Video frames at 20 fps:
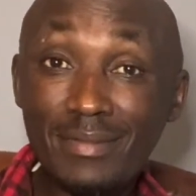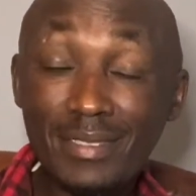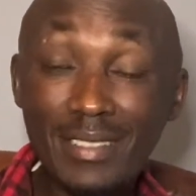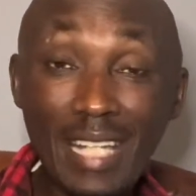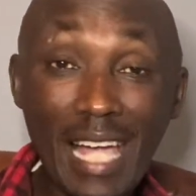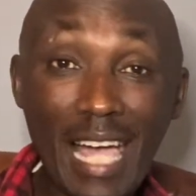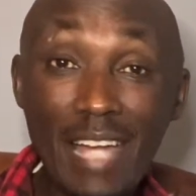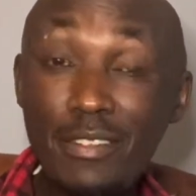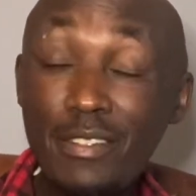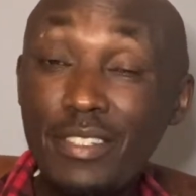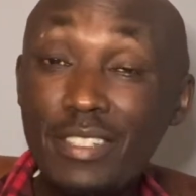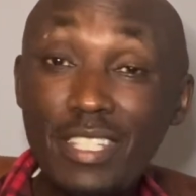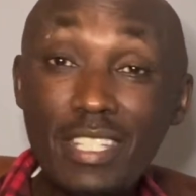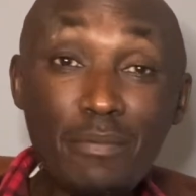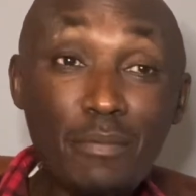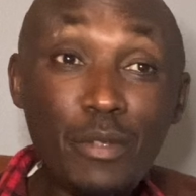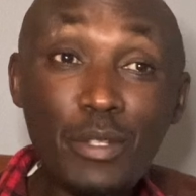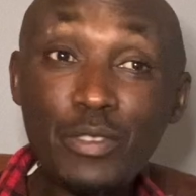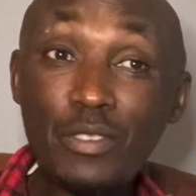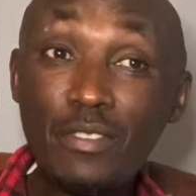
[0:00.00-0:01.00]
I don't think
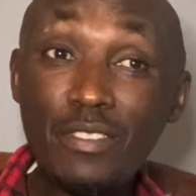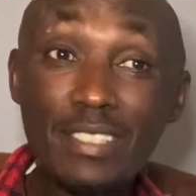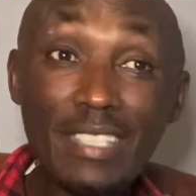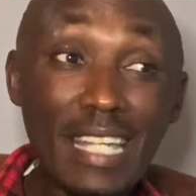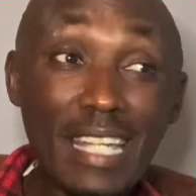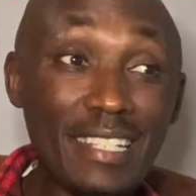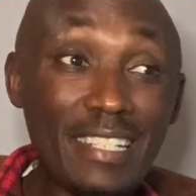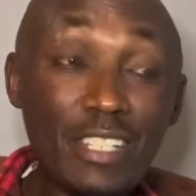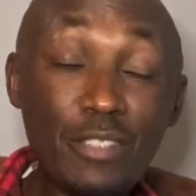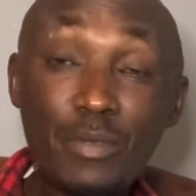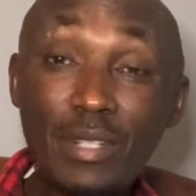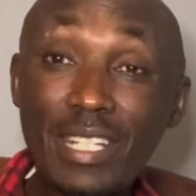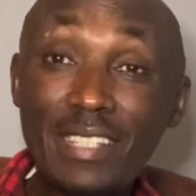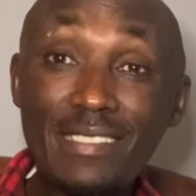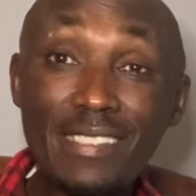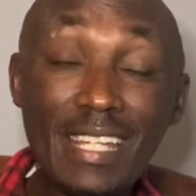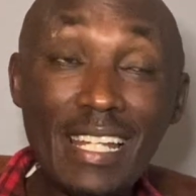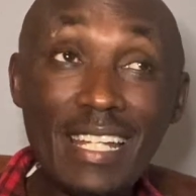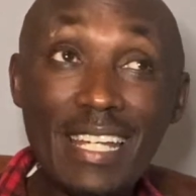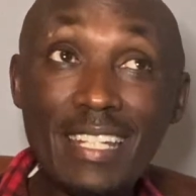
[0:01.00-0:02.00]
most of these athletes want to
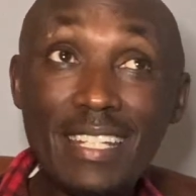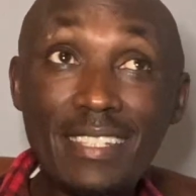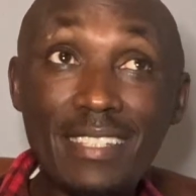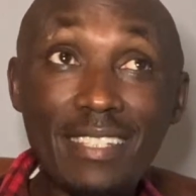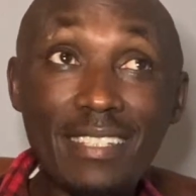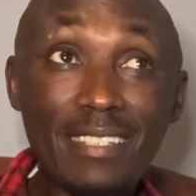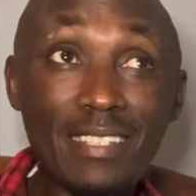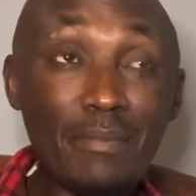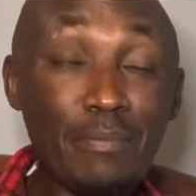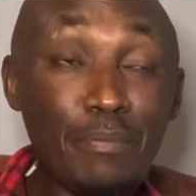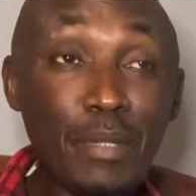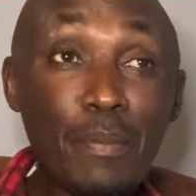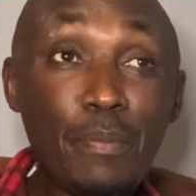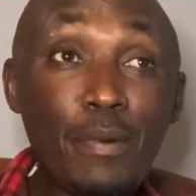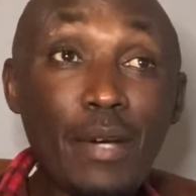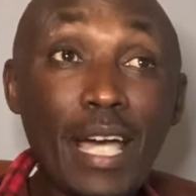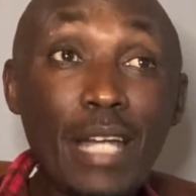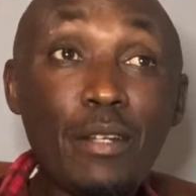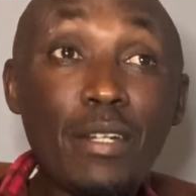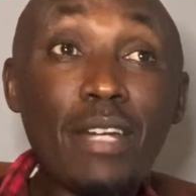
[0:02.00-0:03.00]
sell anything. People
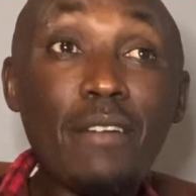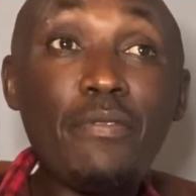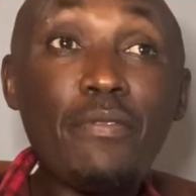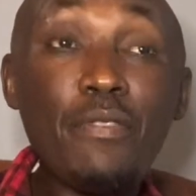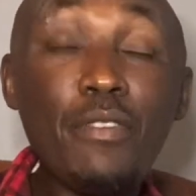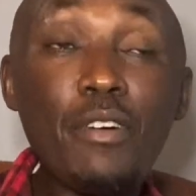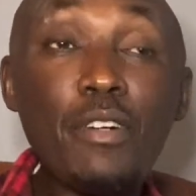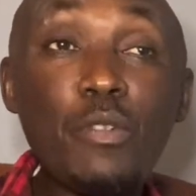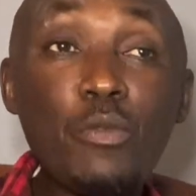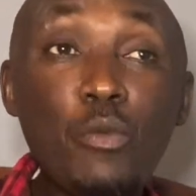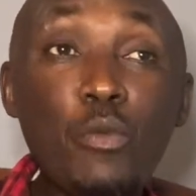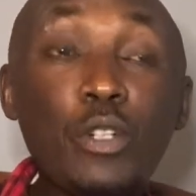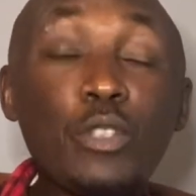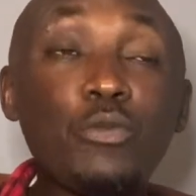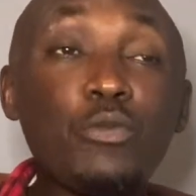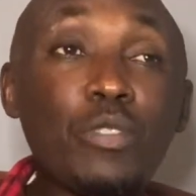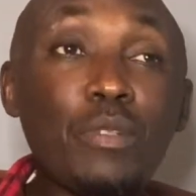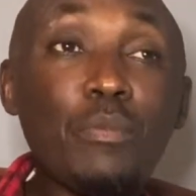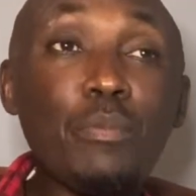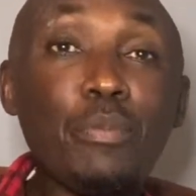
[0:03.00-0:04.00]
cannot afford what
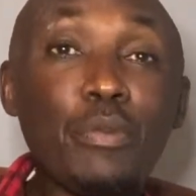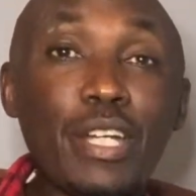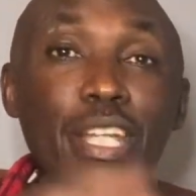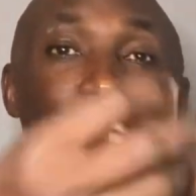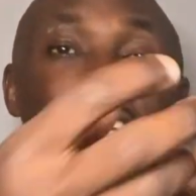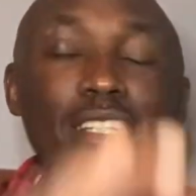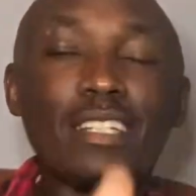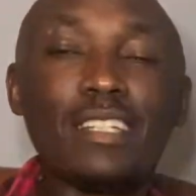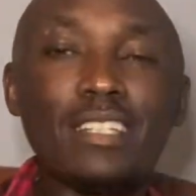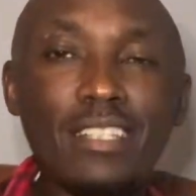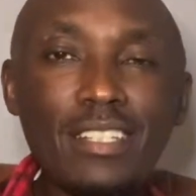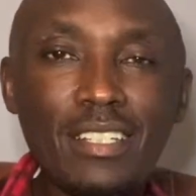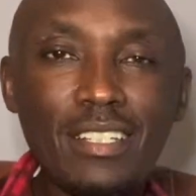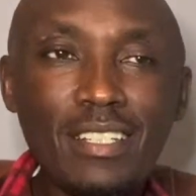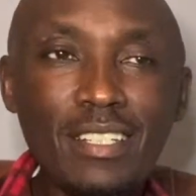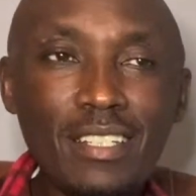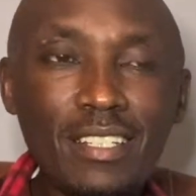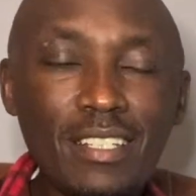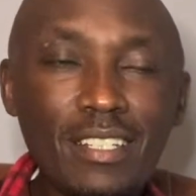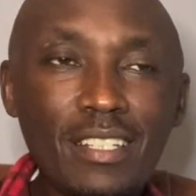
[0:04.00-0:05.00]
we bring.
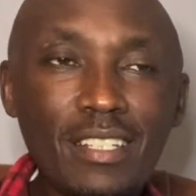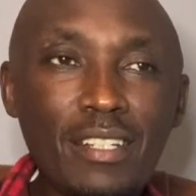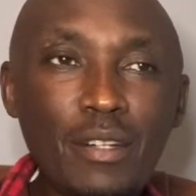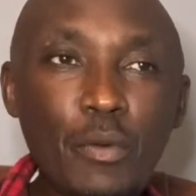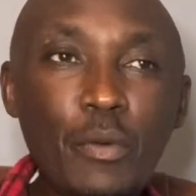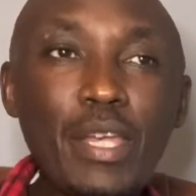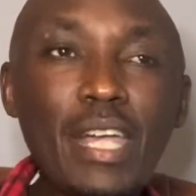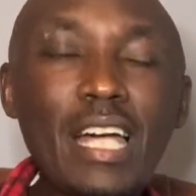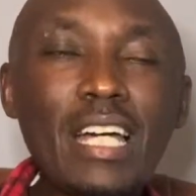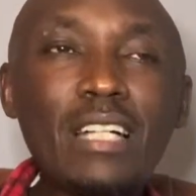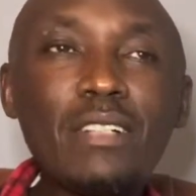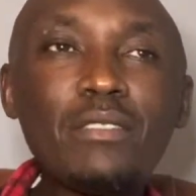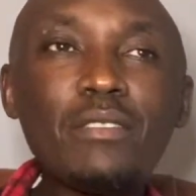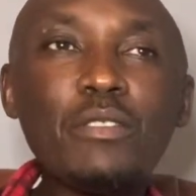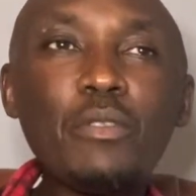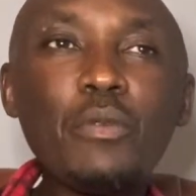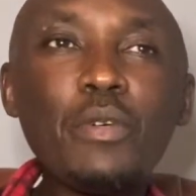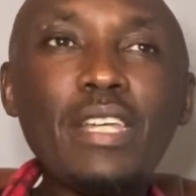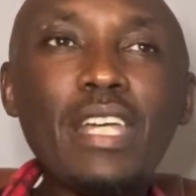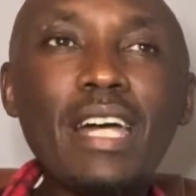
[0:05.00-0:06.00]
These
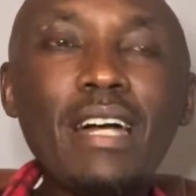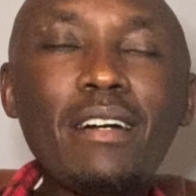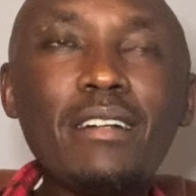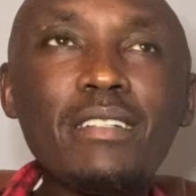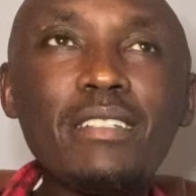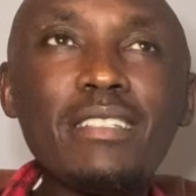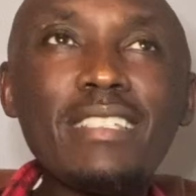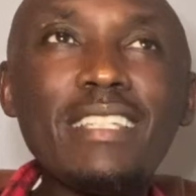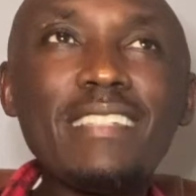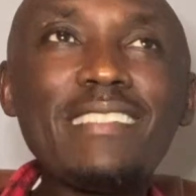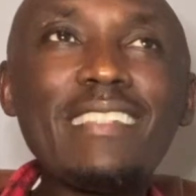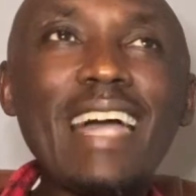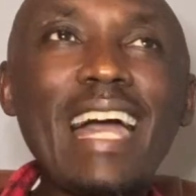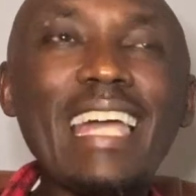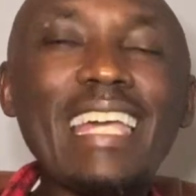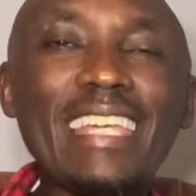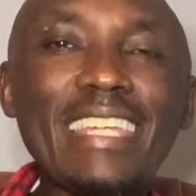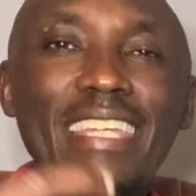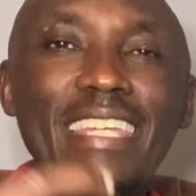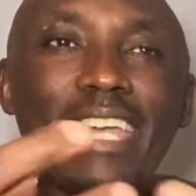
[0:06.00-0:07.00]
are
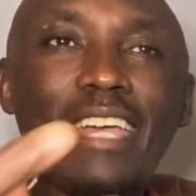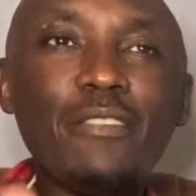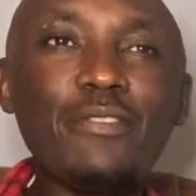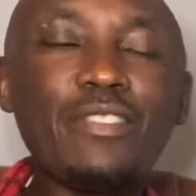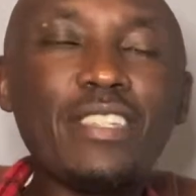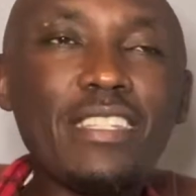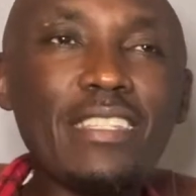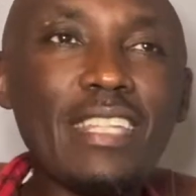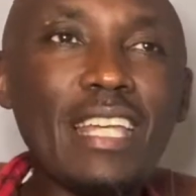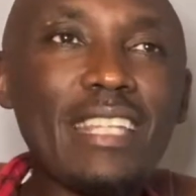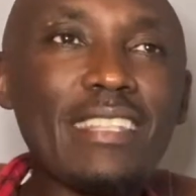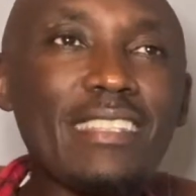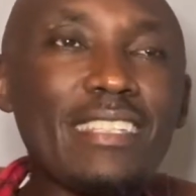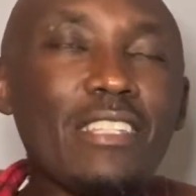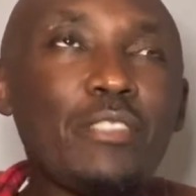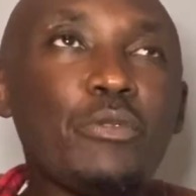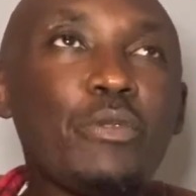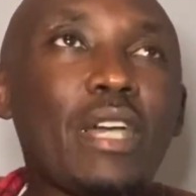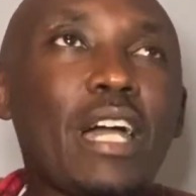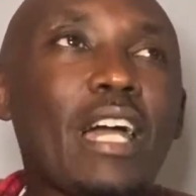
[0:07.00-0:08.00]
gifts. These are
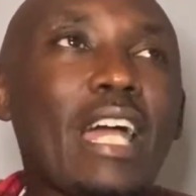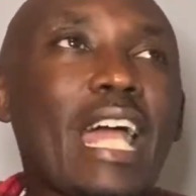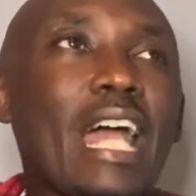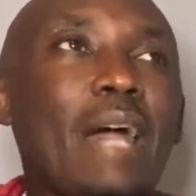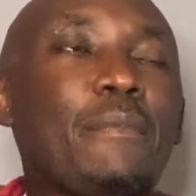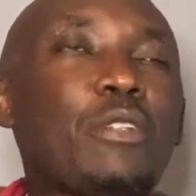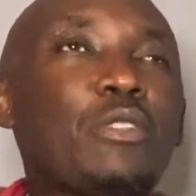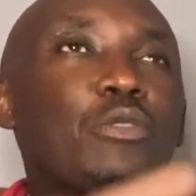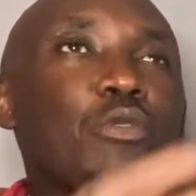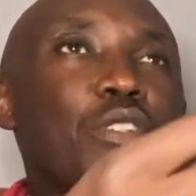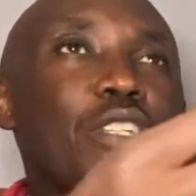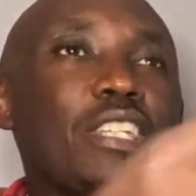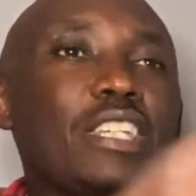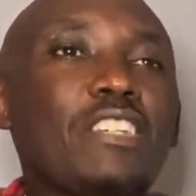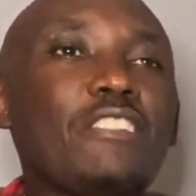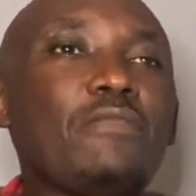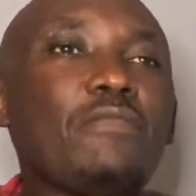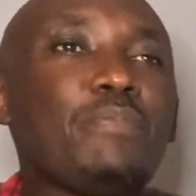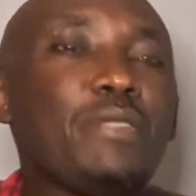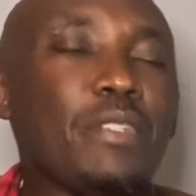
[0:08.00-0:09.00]
things we are coming to
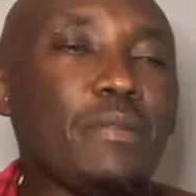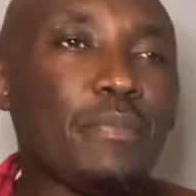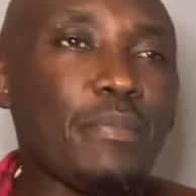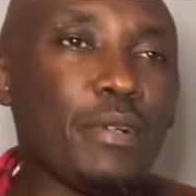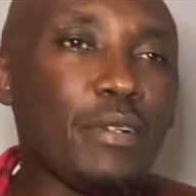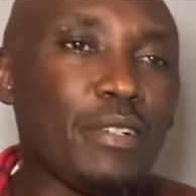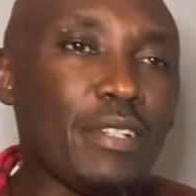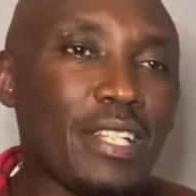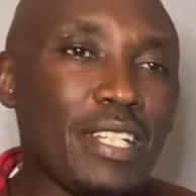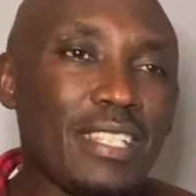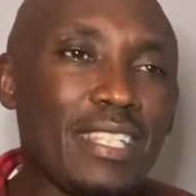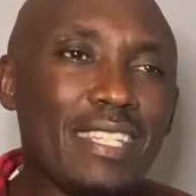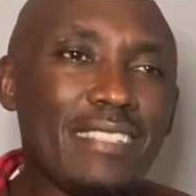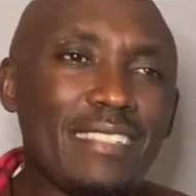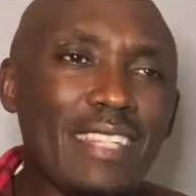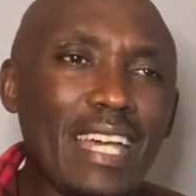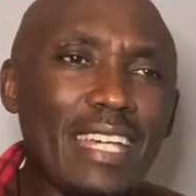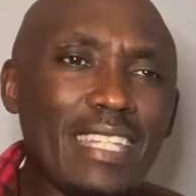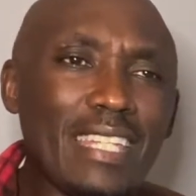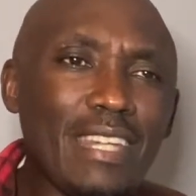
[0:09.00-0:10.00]
give people. These
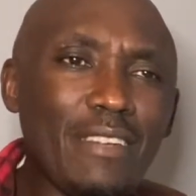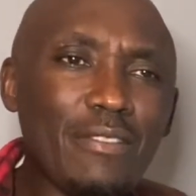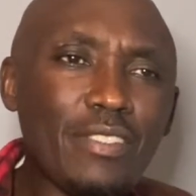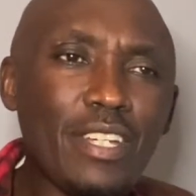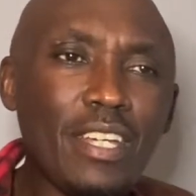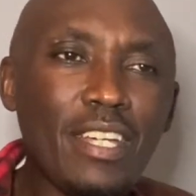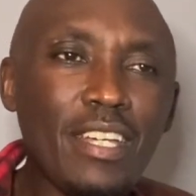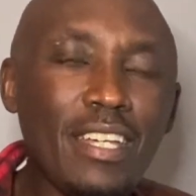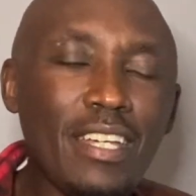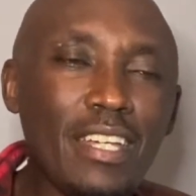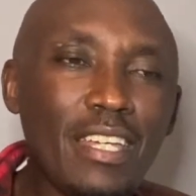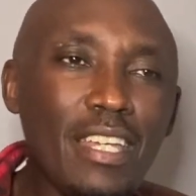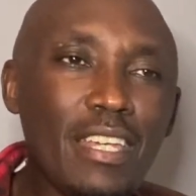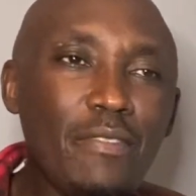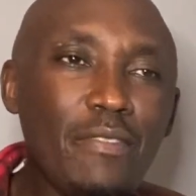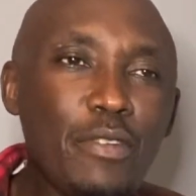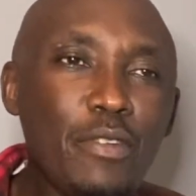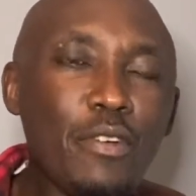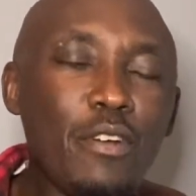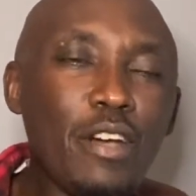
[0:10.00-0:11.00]
are gifts. If
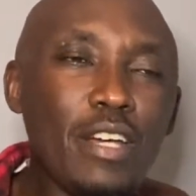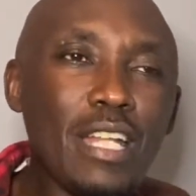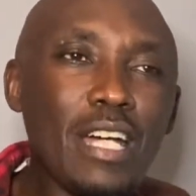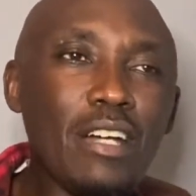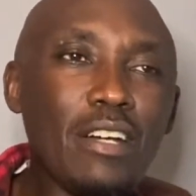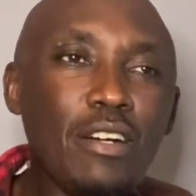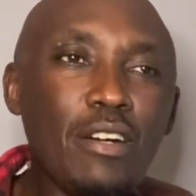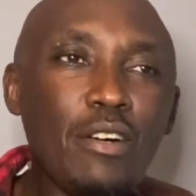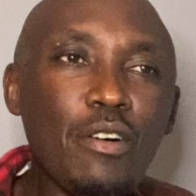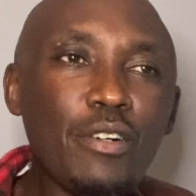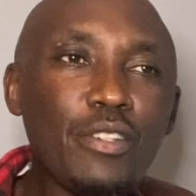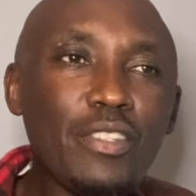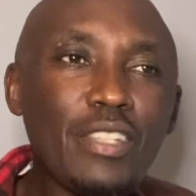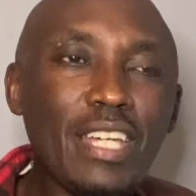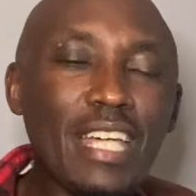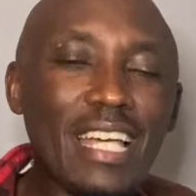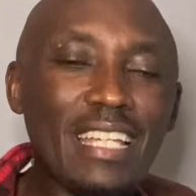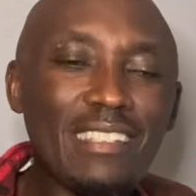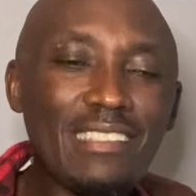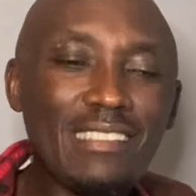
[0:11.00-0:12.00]
you're going to go there
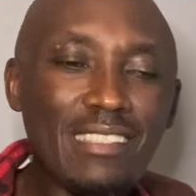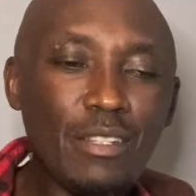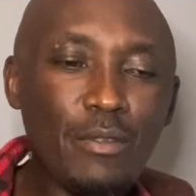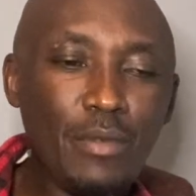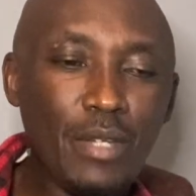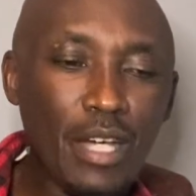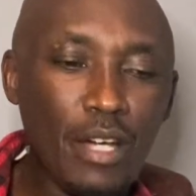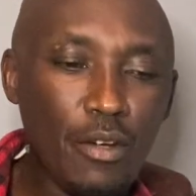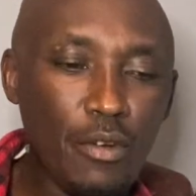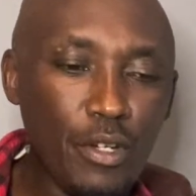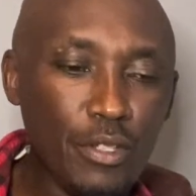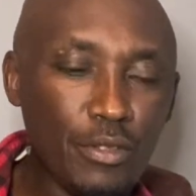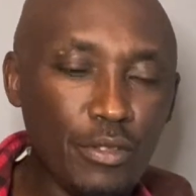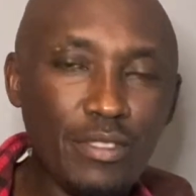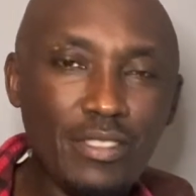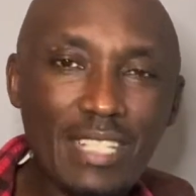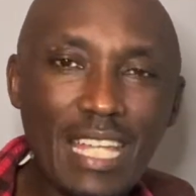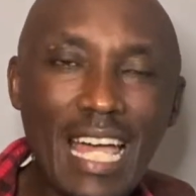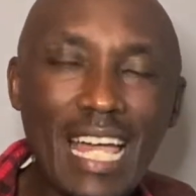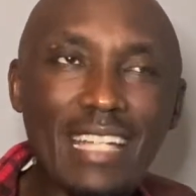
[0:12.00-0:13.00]
and say we are going to
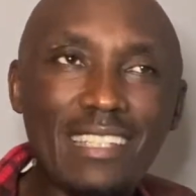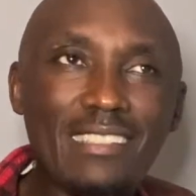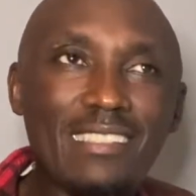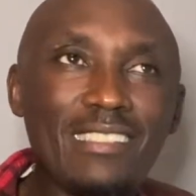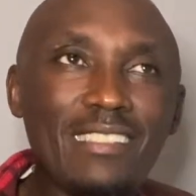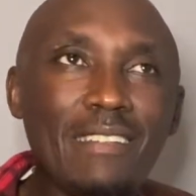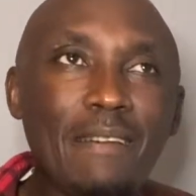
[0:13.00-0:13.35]
tax